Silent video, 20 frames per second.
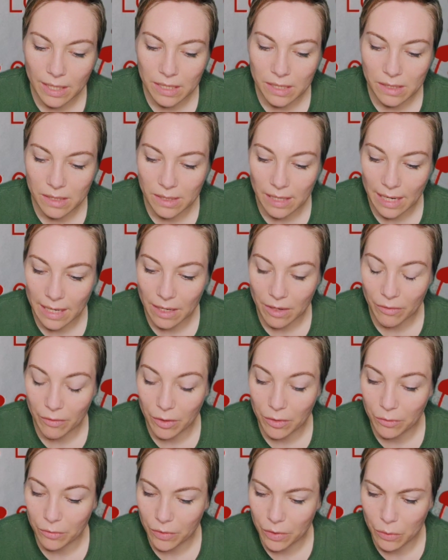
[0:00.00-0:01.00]
a state of
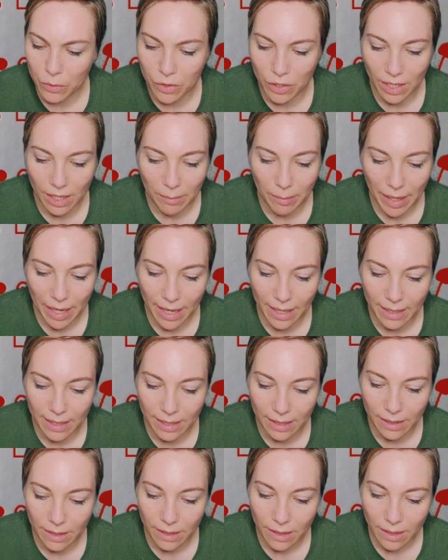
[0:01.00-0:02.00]
confusion and
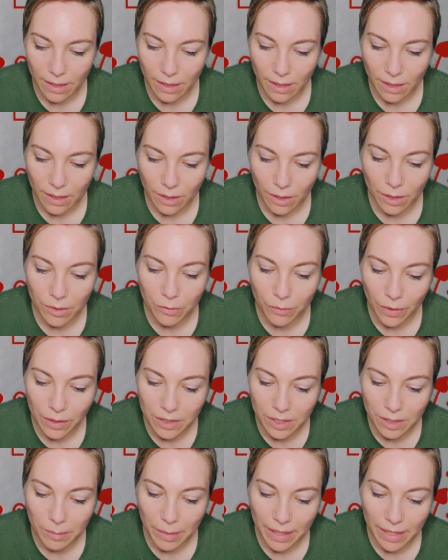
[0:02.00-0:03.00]
panic,
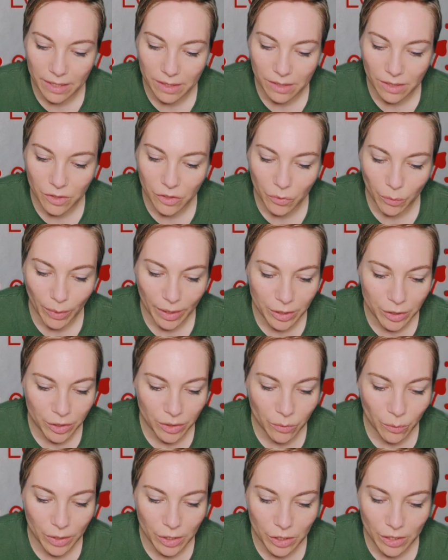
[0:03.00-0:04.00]
confronted by a
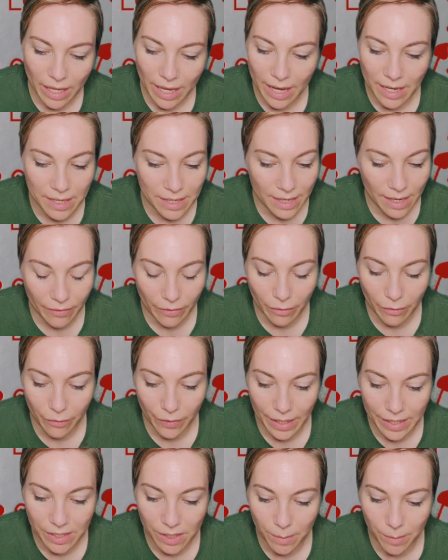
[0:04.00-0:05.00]
situation which they had never
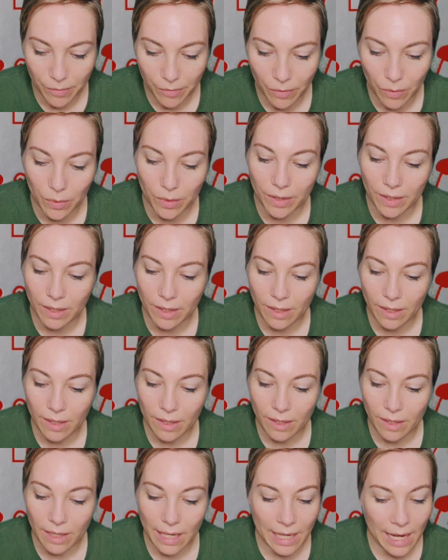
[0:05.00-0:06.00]
faced before,
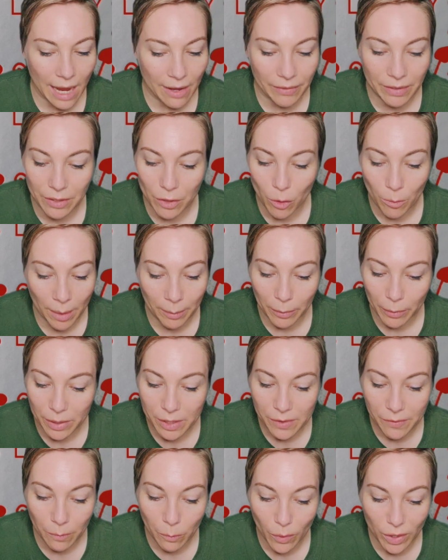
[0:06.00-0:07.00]
and having no
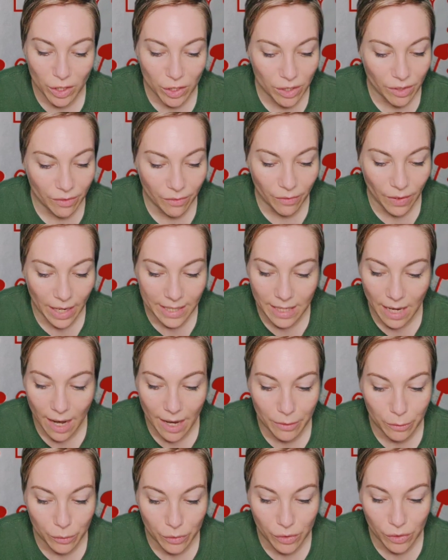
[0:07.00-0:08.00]
memories from which to find
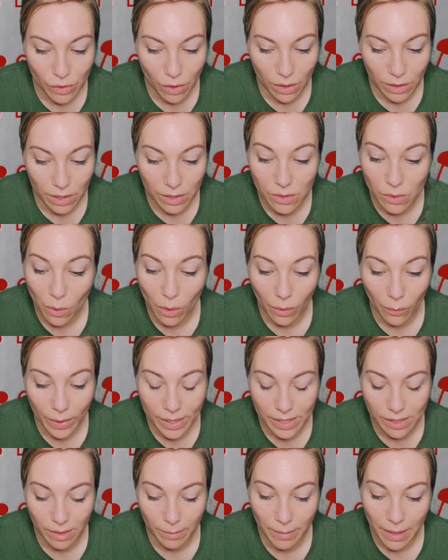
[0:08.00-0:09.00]
either solace or
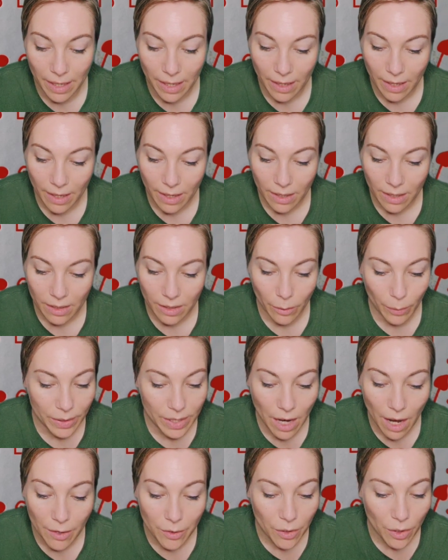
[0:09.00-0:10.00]
wisdom, they would
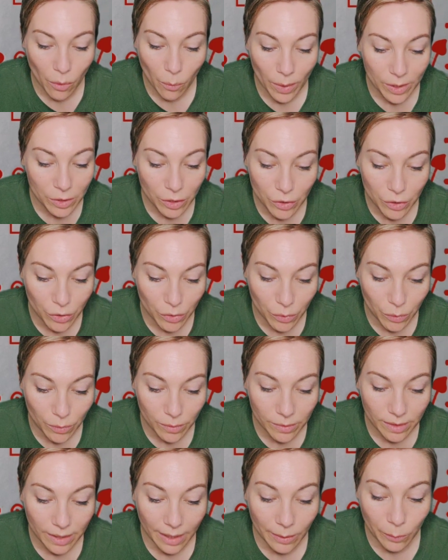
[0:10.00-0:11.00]
not know what to
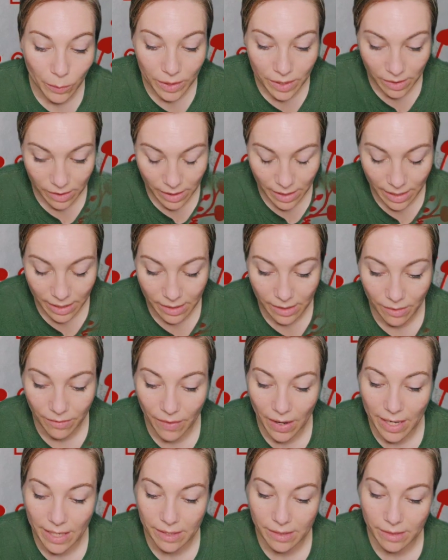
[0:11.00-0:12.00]
do and would seek his
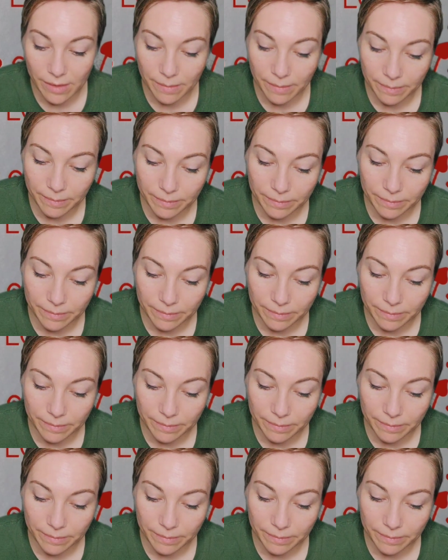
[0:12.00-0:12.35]
advice.